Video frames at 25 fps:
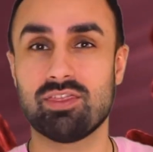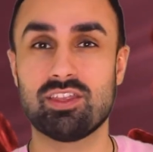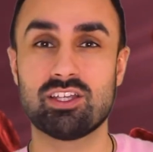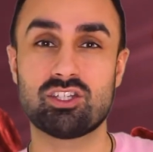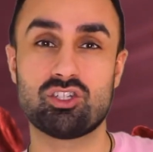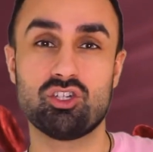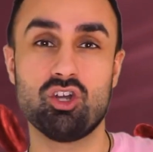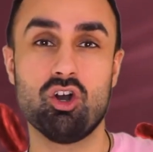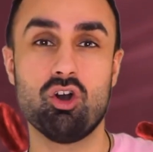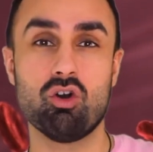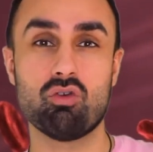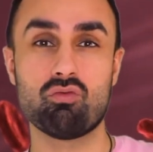
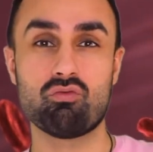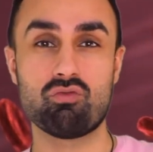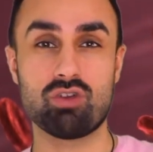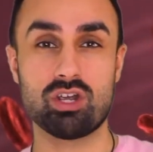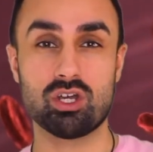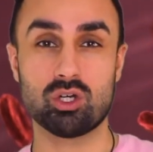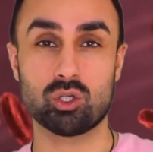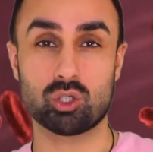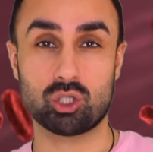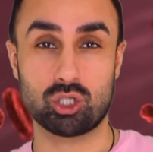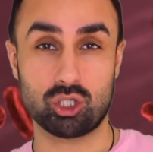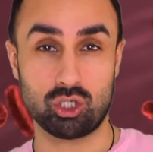there's no
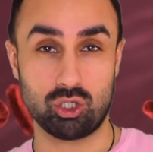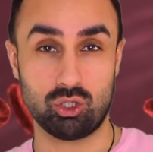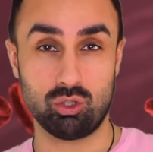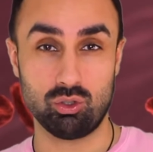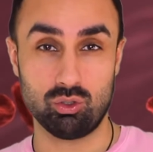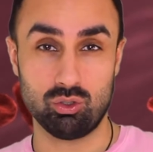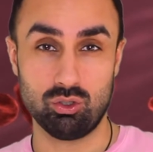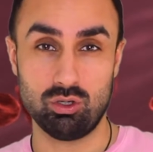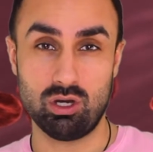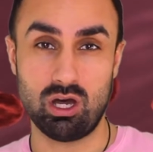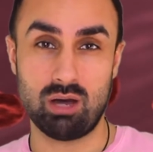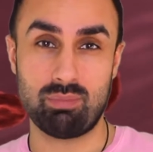real
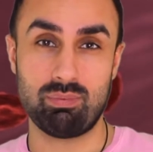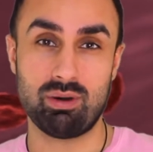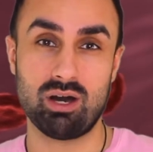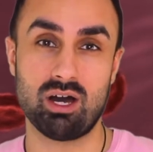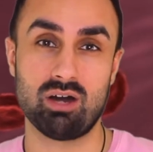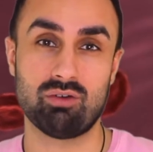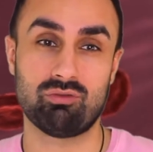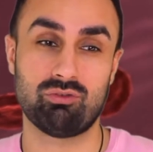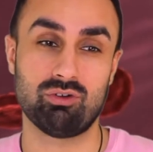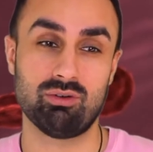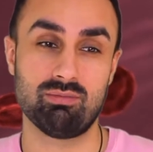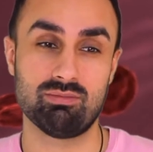cure
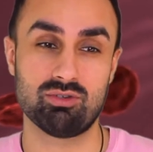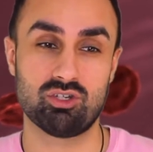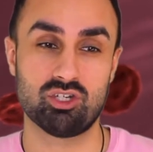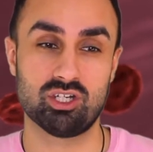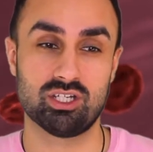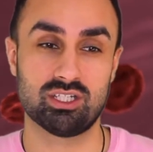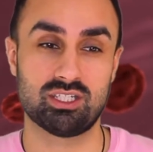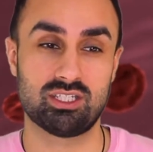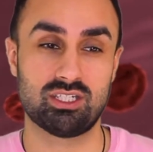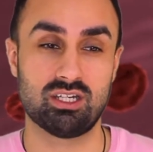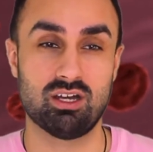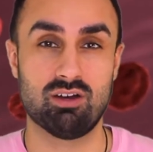apart from
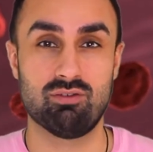just